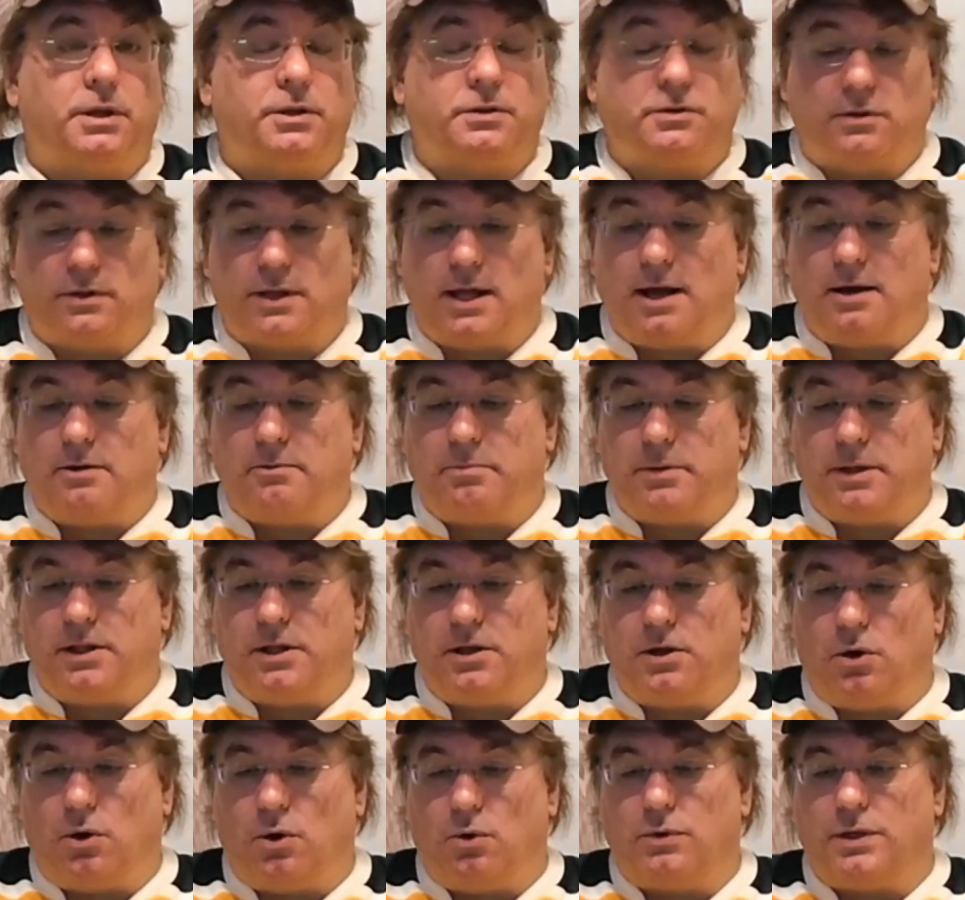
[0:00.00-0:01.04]
So that would be
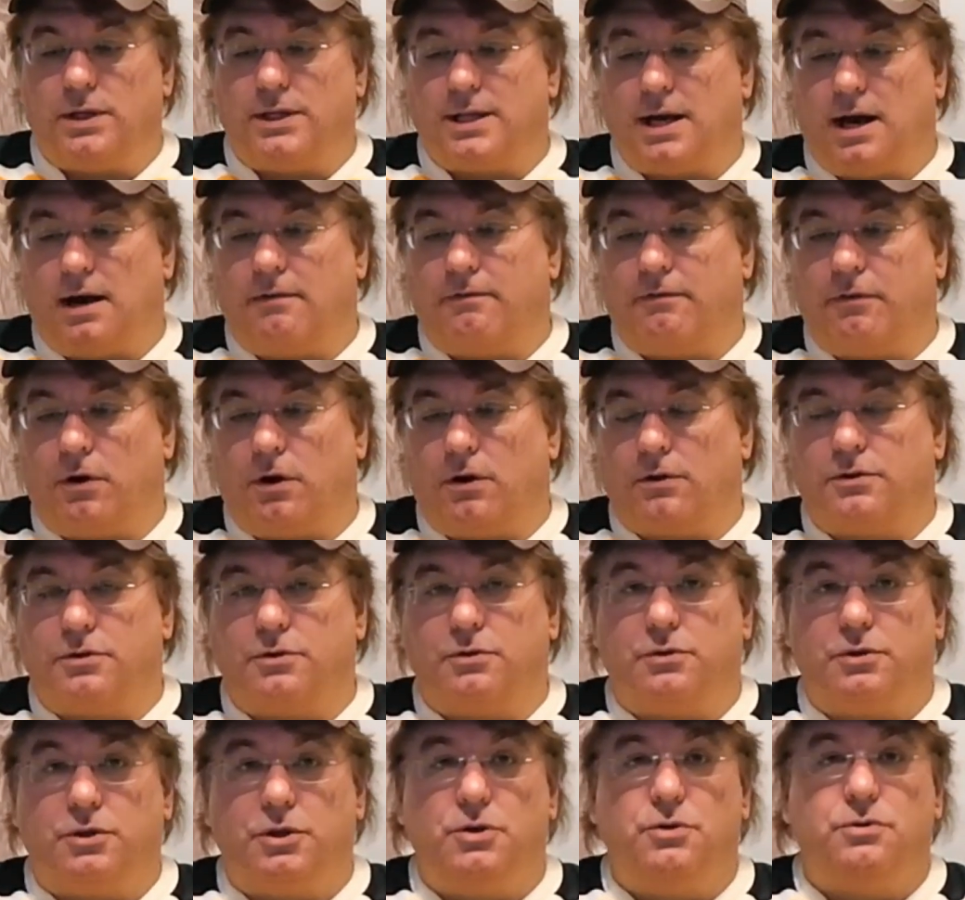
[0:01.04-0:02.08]
the only downfall
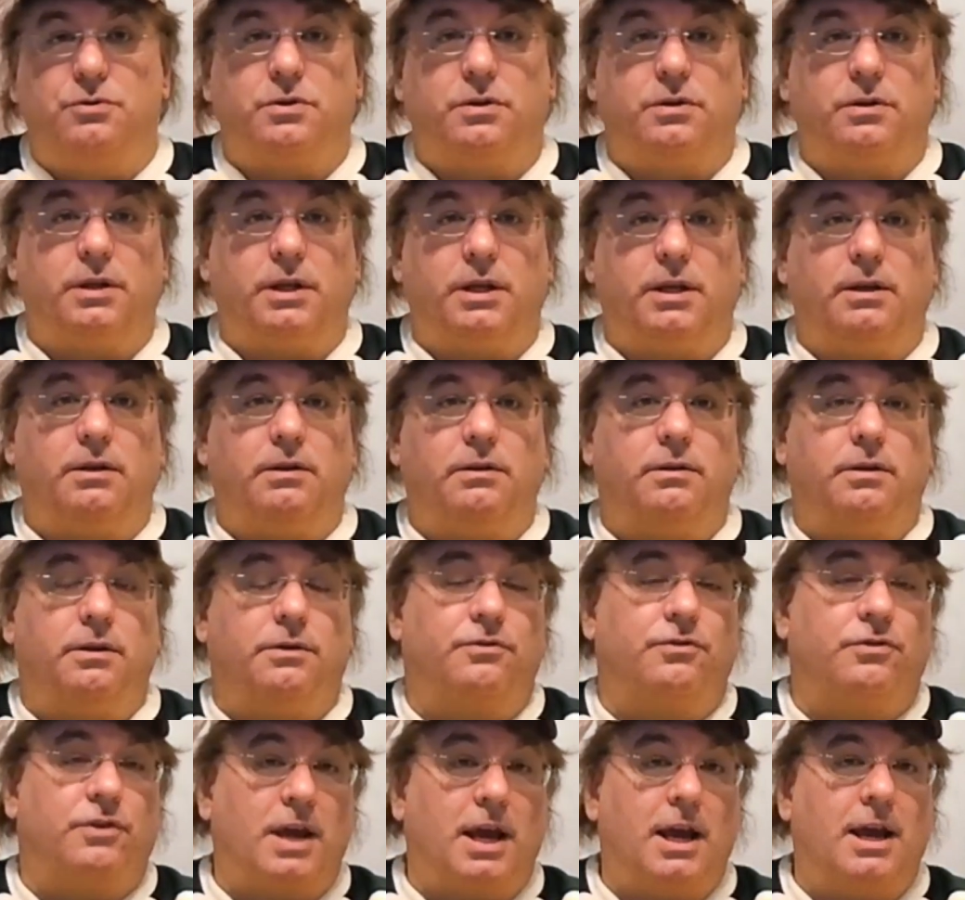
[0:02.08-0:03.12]
to using the
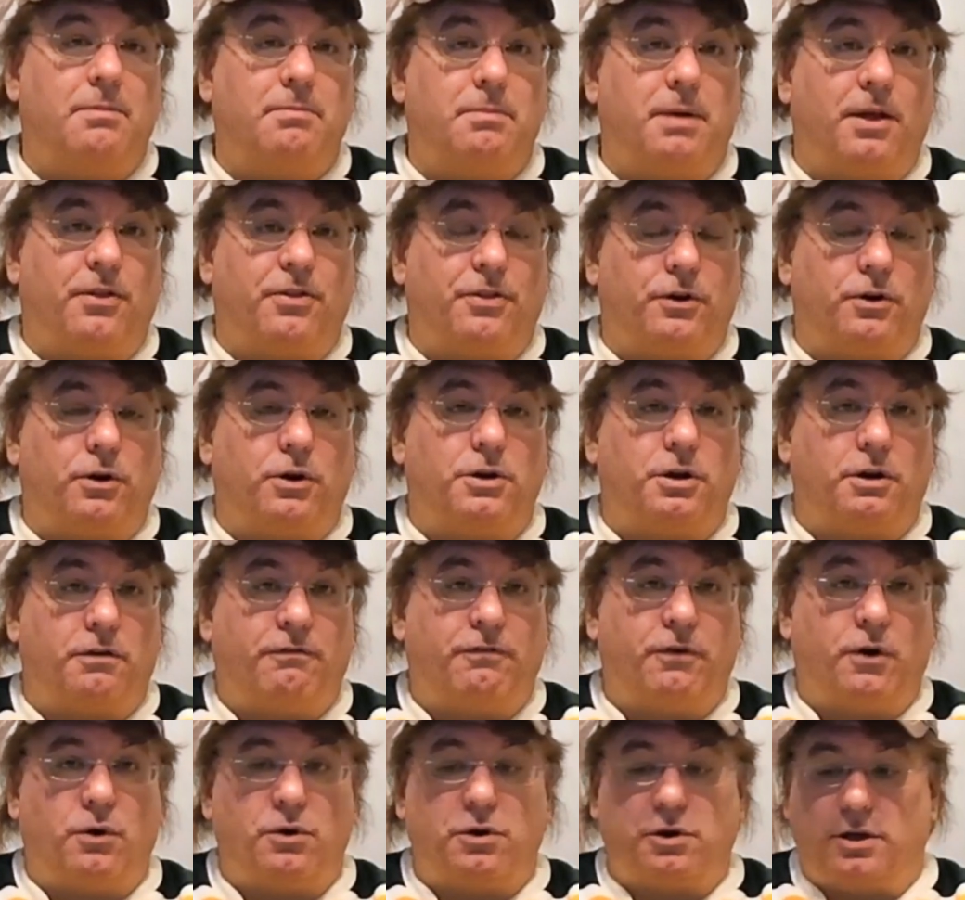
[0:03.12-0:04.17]
scan method on your
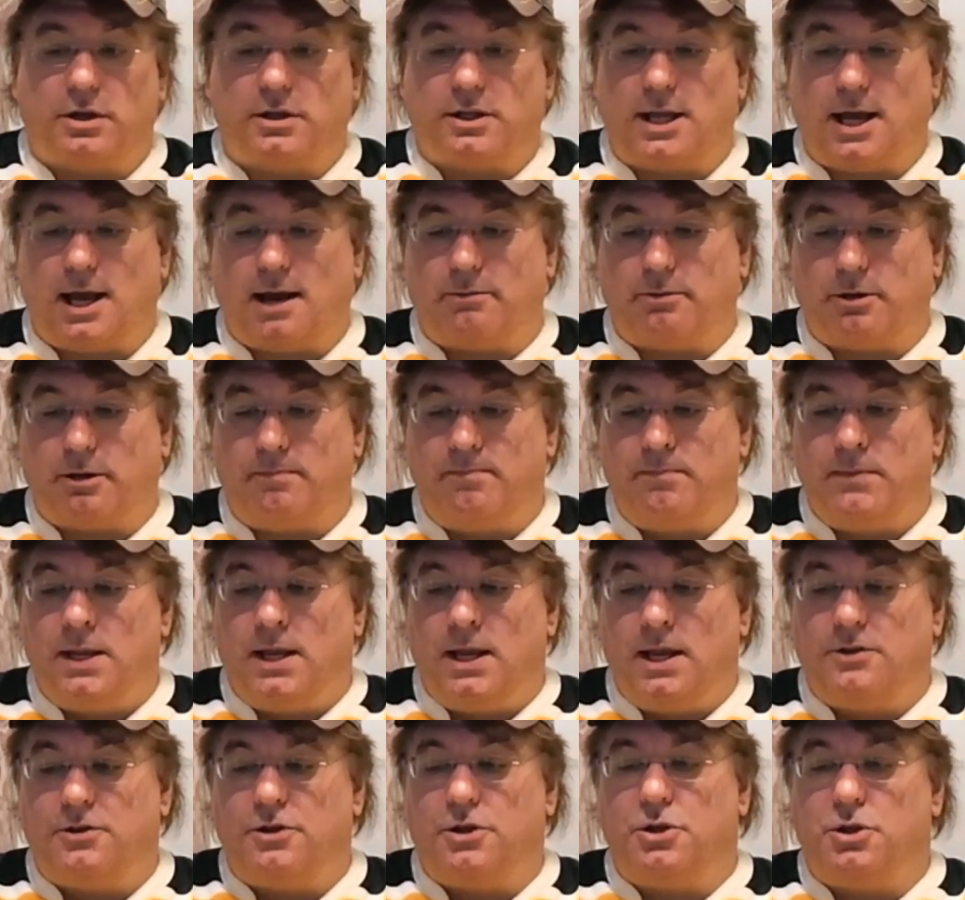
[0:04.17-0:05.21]
phone or your tablet,
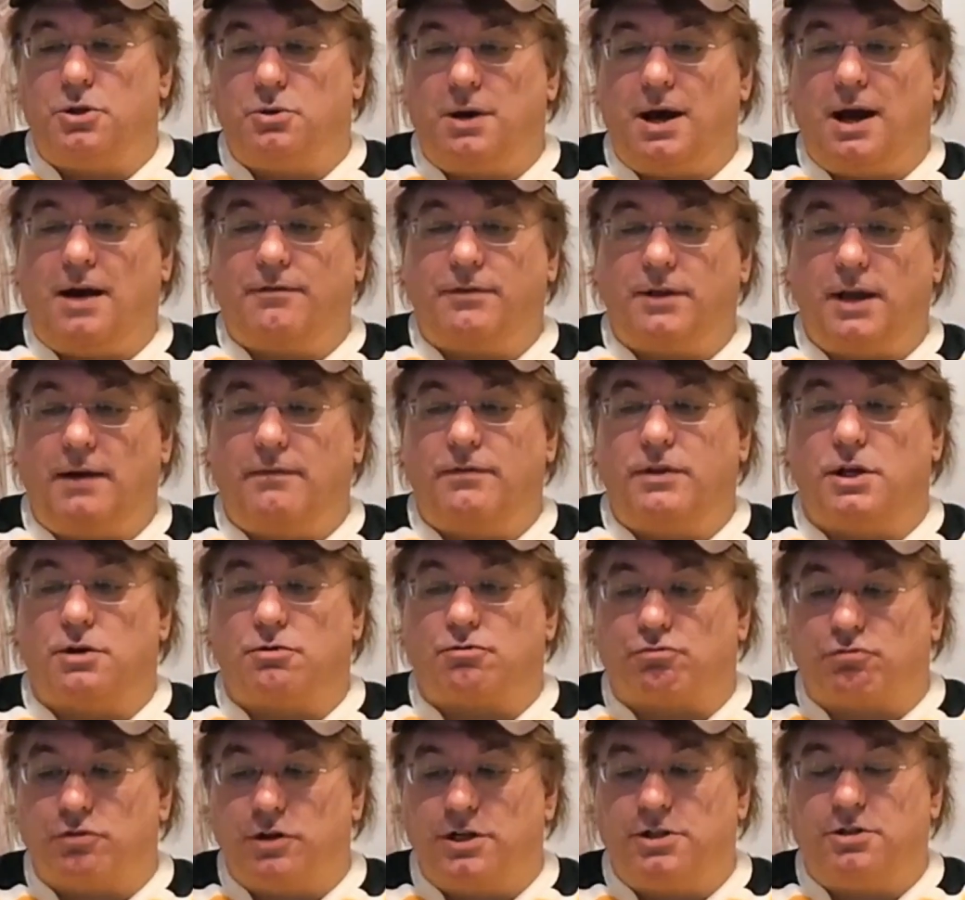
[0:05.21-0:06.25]
is you do have to have the
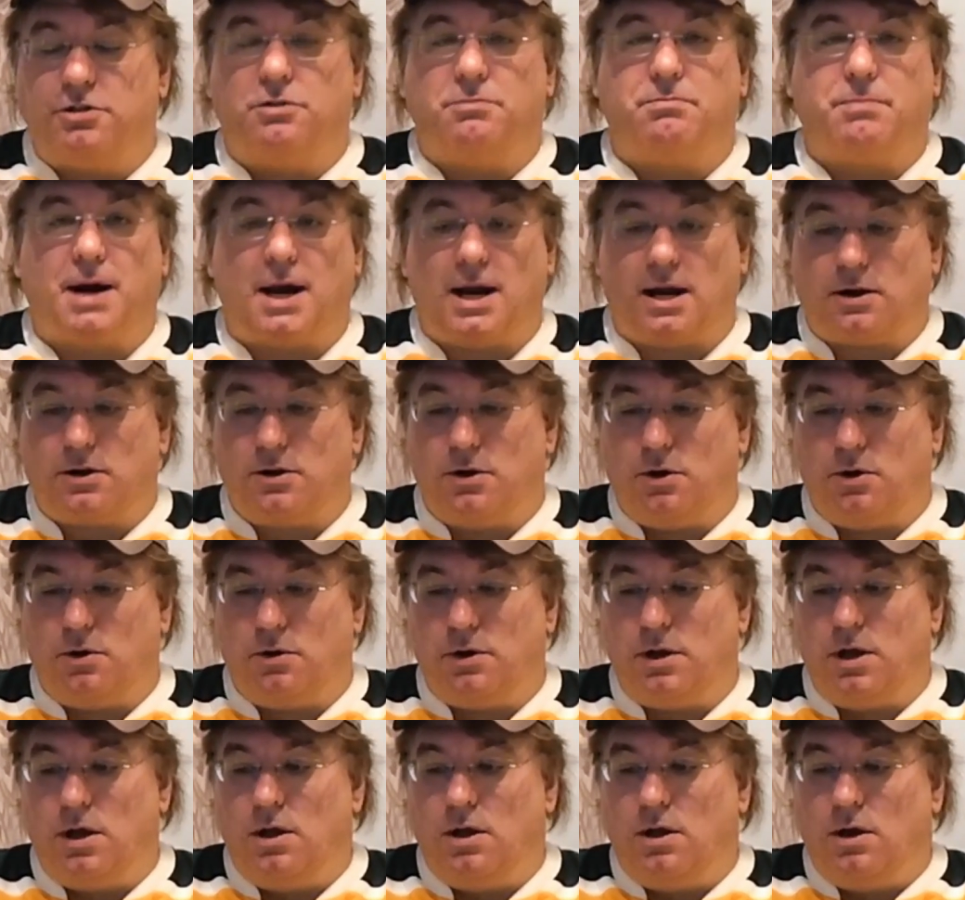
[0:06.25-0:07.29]
original barcode
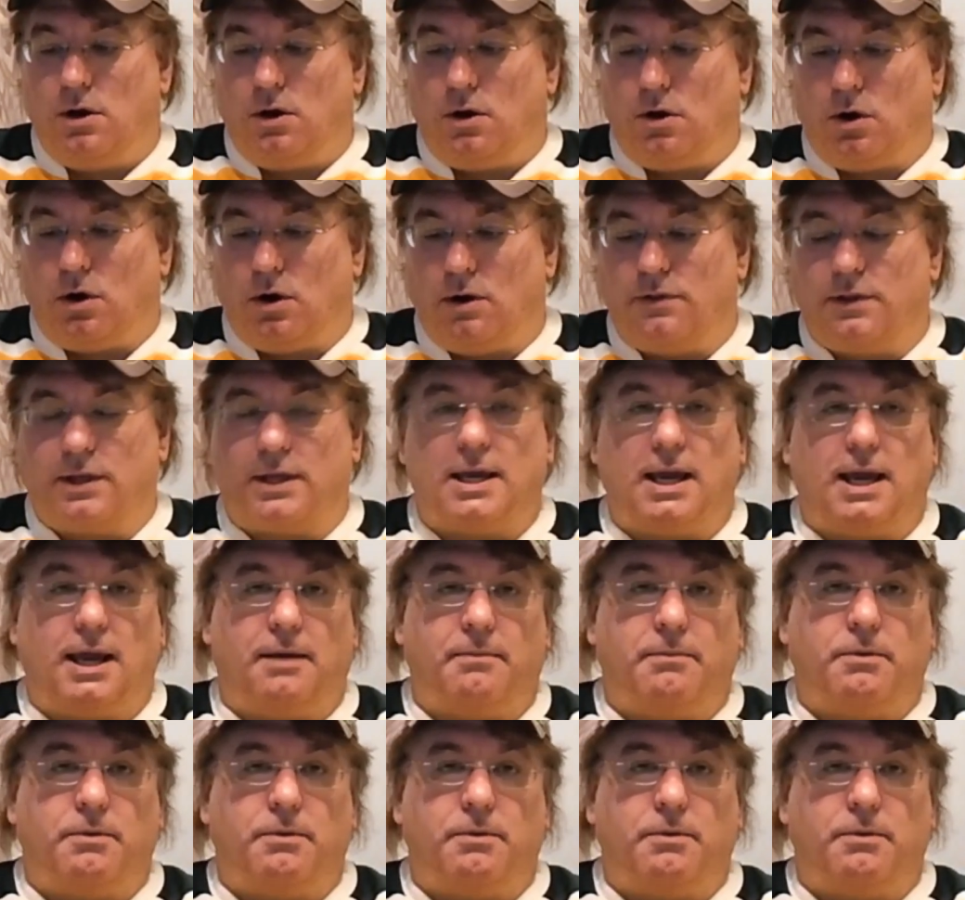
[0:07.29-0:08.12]
on the game,